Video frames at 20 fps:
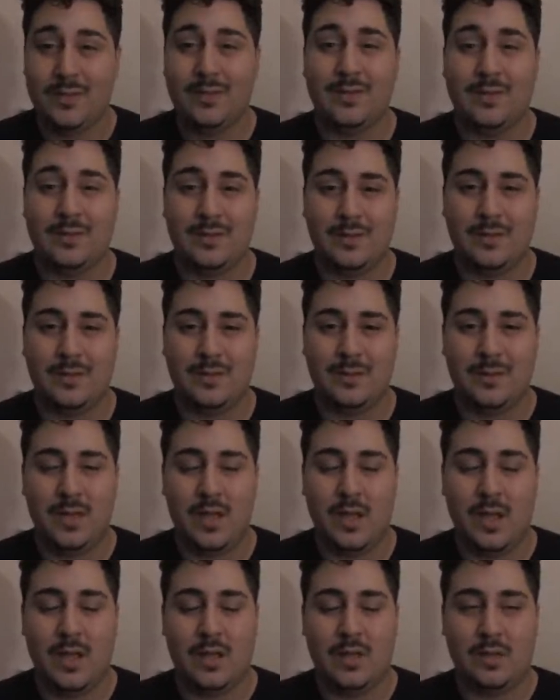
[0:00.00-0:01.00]
this.
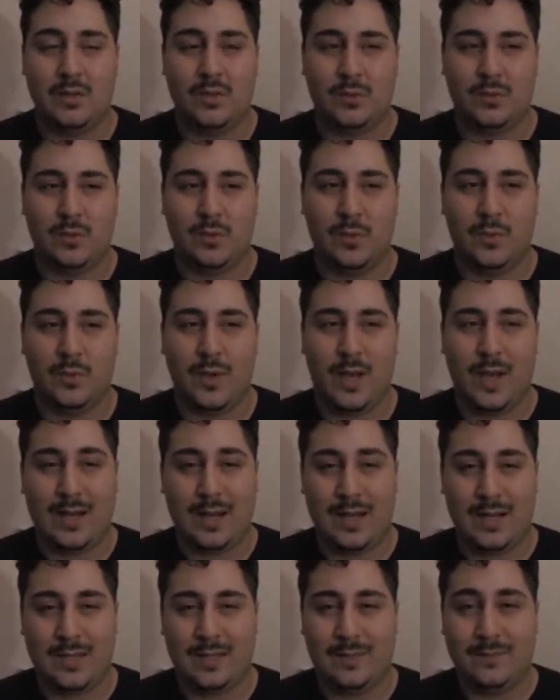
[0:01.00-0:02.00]
So I
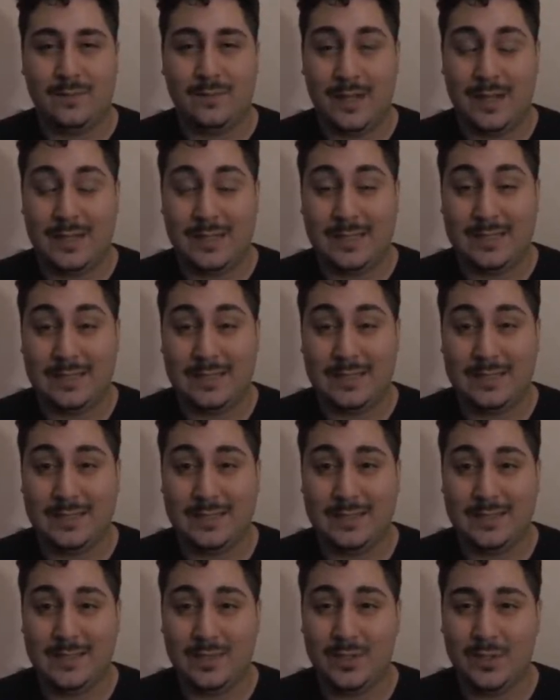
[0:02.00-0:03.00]
kind of find it,
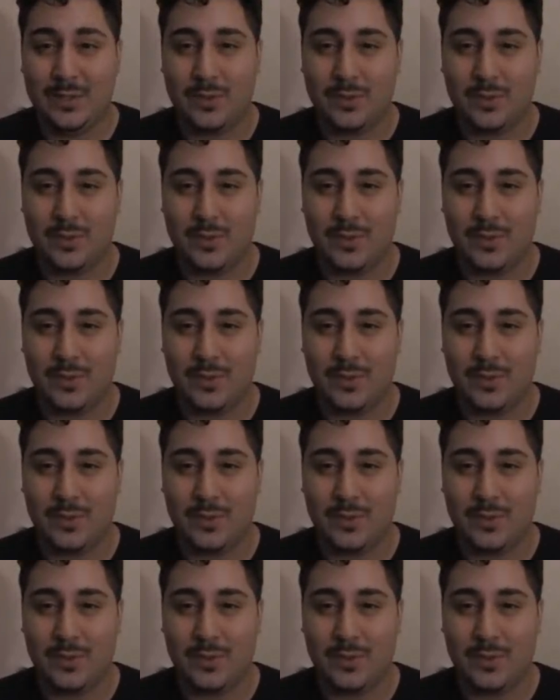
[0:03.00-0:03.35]
you know,